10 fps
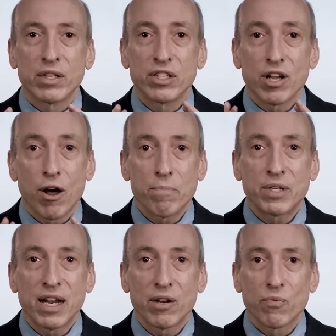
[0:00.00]
These
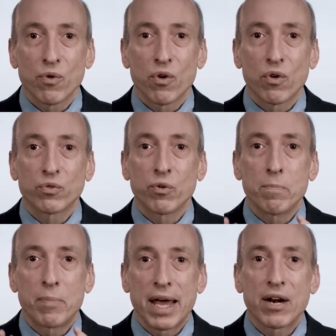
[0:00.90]
updated rules
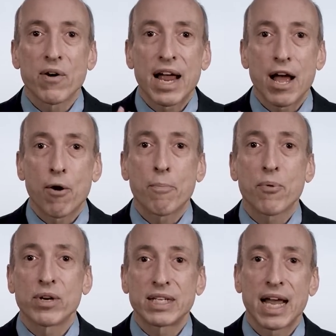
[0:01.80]
would better help
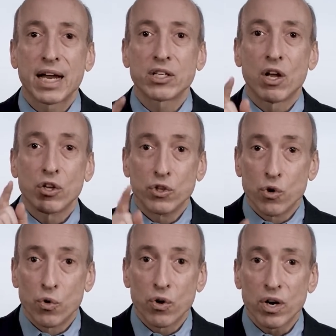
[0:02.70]
protect
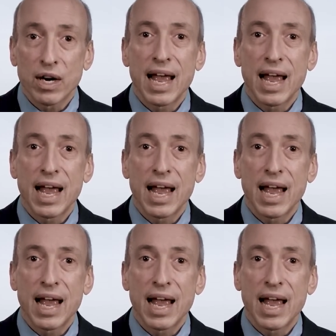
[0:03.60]
your